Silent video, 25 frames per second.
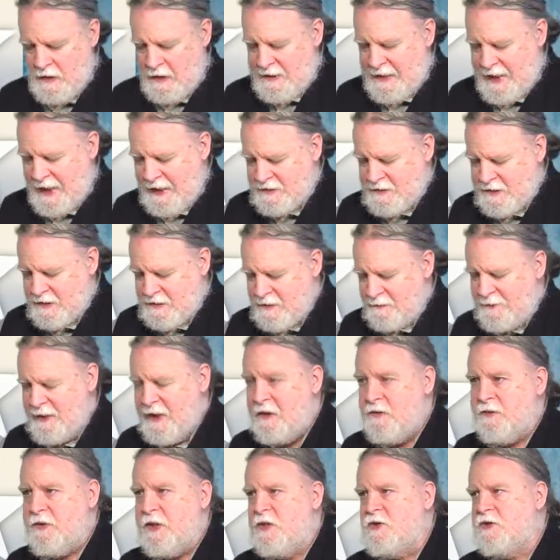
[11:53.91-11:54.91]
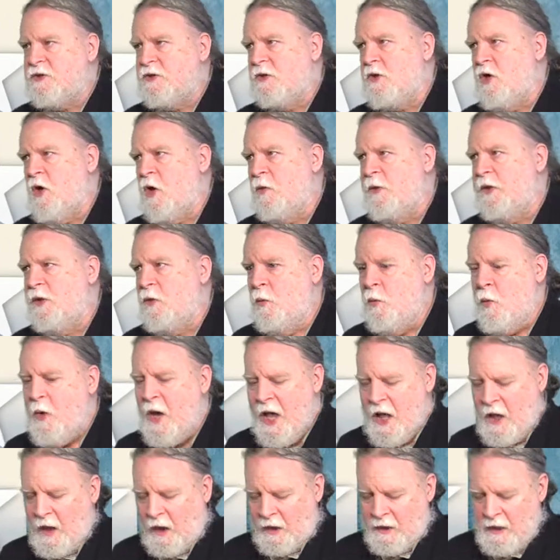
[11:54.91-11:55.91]
That doesn't mean things are going
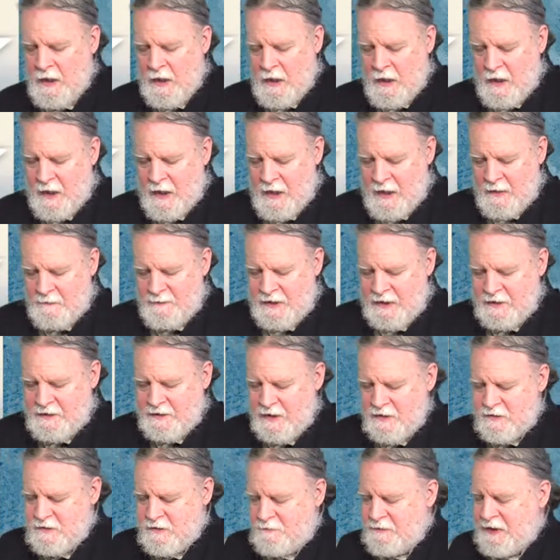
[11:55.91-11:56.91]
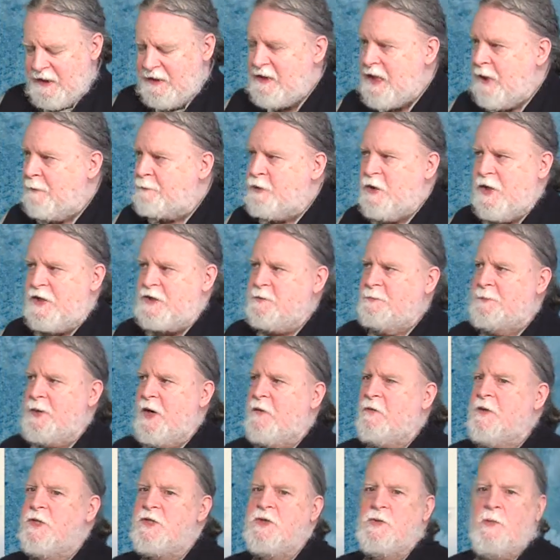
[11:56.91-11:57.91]
well. I mean, it doesn't mean that
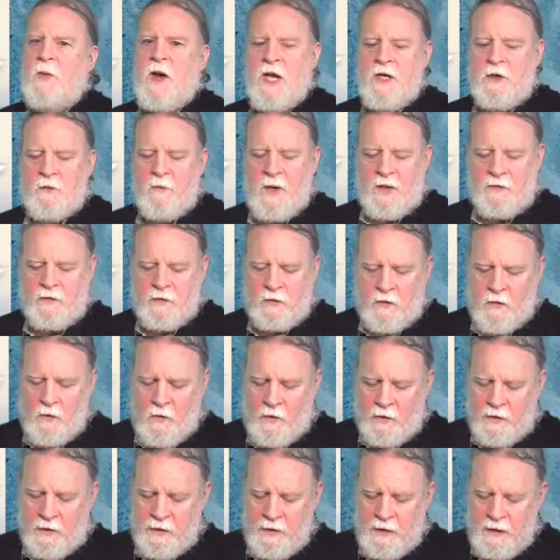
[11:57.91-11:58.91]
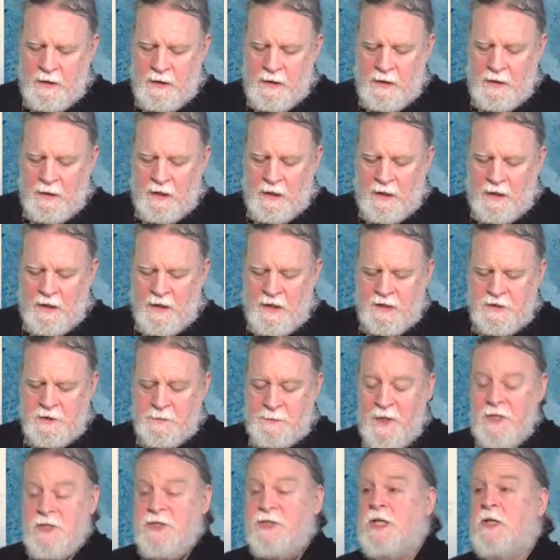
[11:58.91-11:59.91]
prosperity's right around the corner, uh,
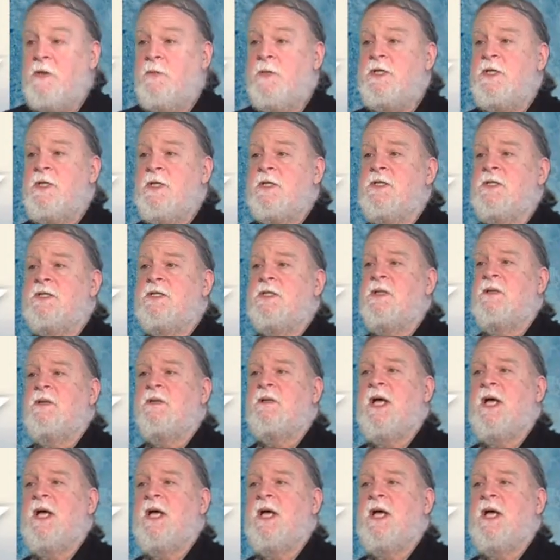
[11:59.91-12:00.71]
especially when you consider